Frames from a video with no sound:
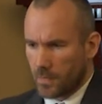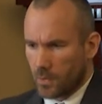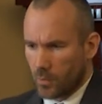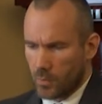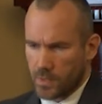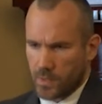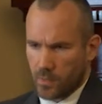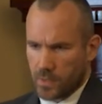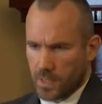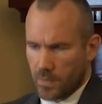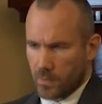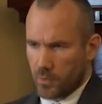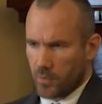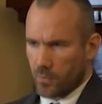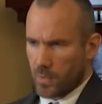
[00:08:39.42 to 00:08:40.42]
also
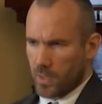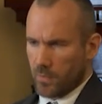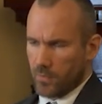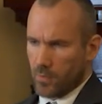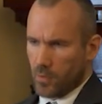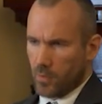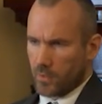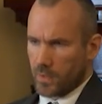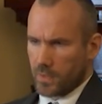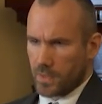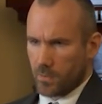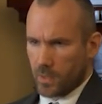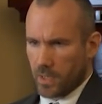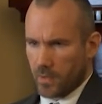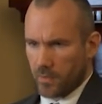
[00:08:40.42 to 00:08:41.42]
seem to have been involved in
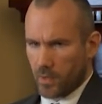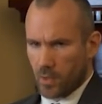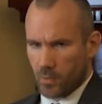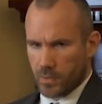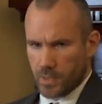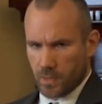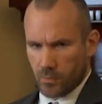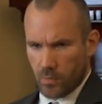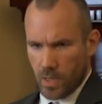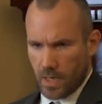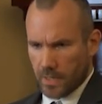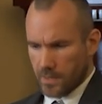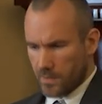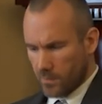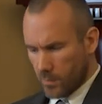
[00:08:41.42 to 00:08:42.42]
some kind of cultic
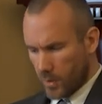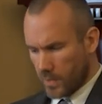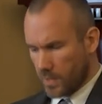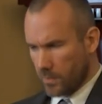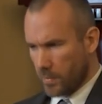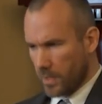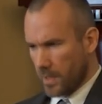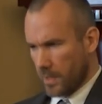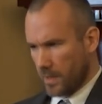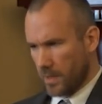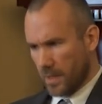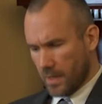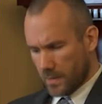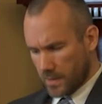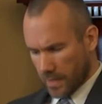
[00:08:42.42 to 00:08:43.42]
rites and possibly in
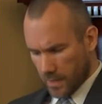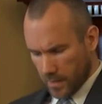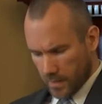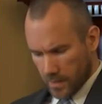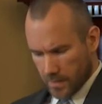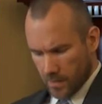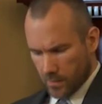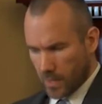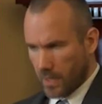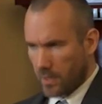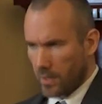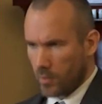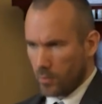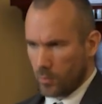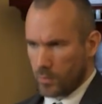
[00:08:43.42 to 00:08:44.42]
taking some kind
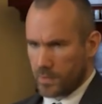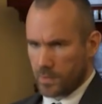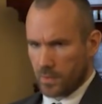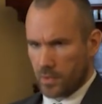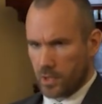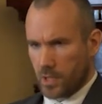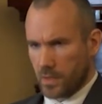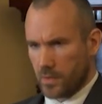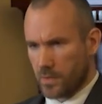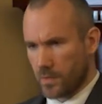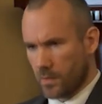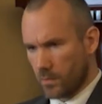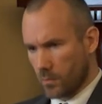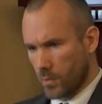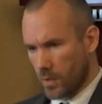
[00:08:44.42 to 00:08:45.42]
of hallucinogens,
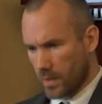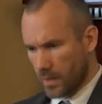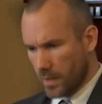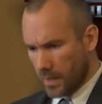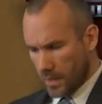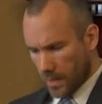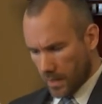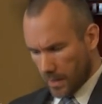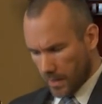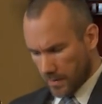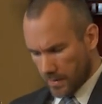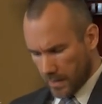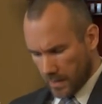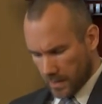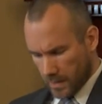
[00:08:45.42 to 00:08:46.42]
and were
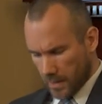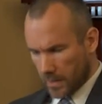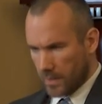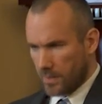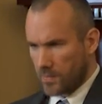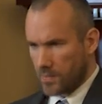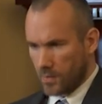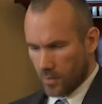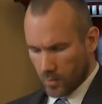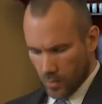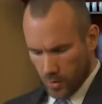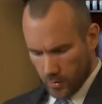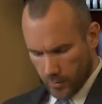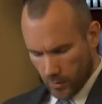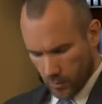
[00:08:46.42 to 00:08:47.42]
dedicated to the
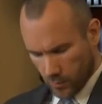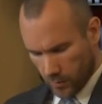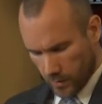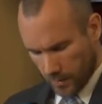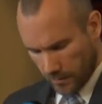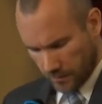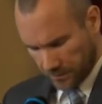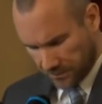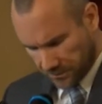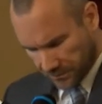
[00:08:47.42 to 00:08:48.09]
god Odin.